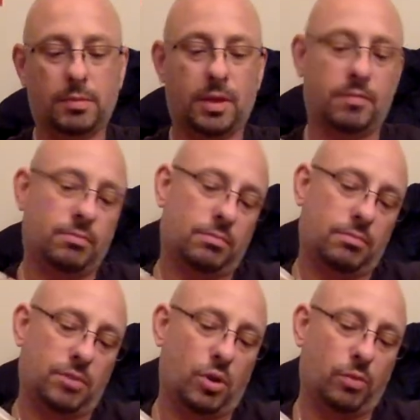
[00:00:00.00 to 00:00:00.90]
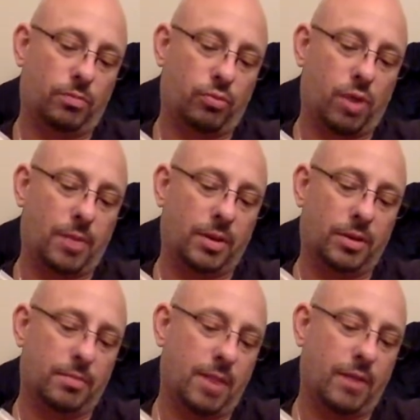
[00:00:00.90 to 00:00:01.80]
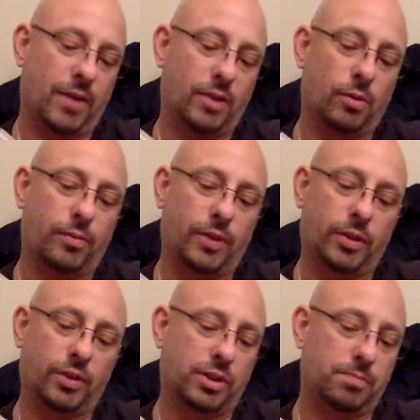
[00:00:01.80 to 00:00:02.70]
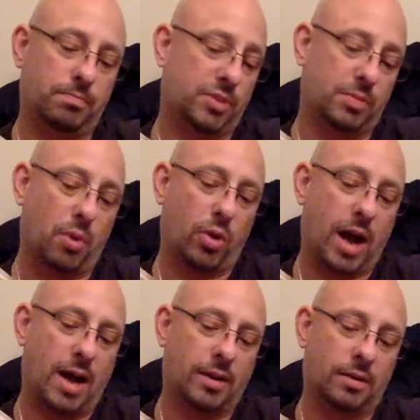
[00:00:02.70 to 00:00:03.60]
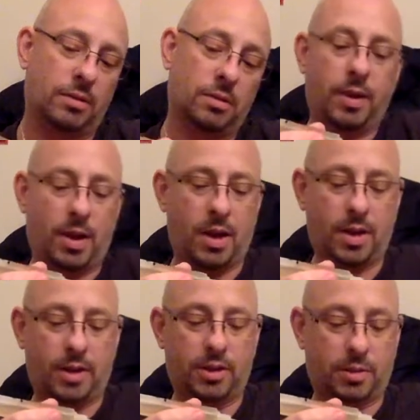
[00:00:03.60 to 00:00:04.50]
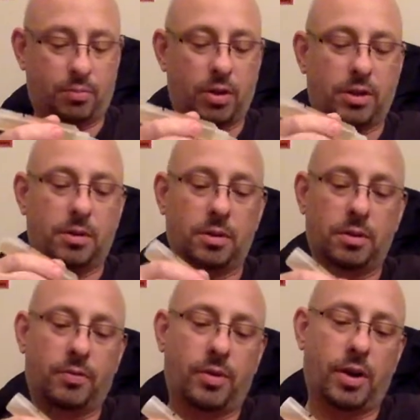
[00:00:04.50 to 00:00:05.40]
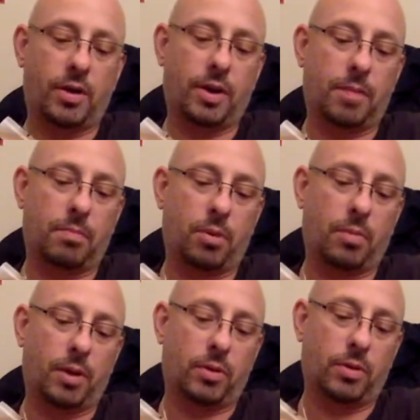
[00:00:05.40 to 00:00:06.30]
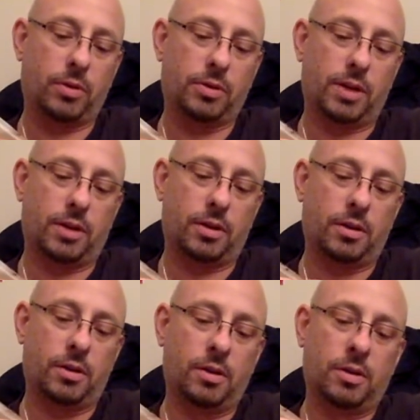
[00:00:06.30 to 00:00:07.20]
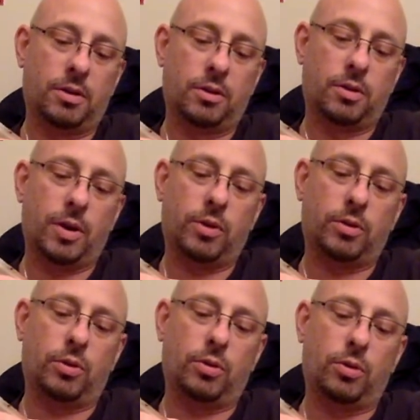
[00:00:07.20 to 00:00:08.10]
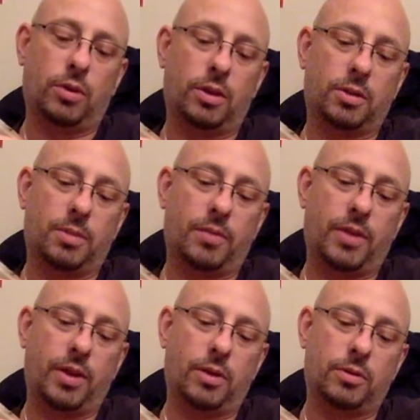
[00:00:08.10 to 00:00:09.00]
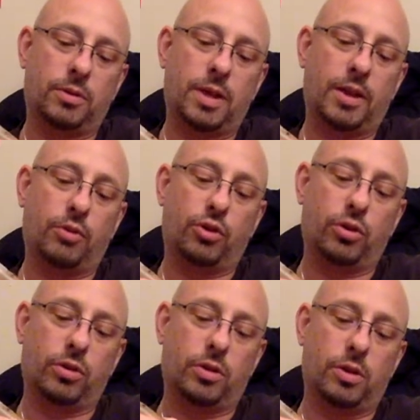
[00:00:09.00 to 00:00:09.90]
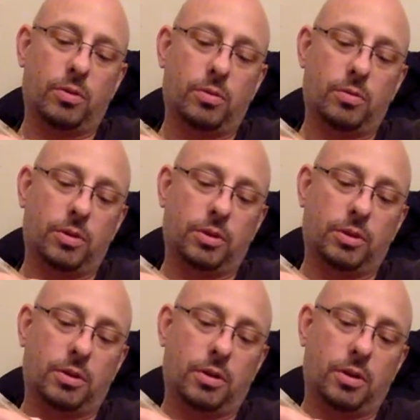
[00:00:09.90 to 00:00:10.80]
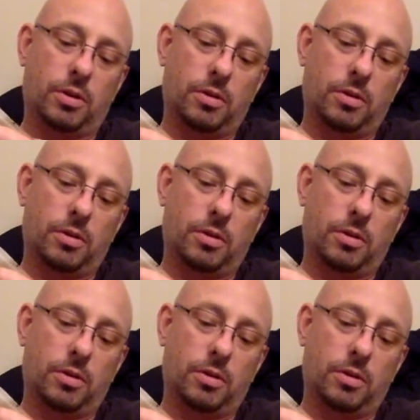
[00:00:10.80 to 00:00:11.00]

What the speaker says: Then don't prime it. Matter of fact, don't fill it. Just smoke cotton. And I just pressed this fire, and I burnt my coils. Isn't that good? So I also do things in my videos that you shouldn't do, which is good.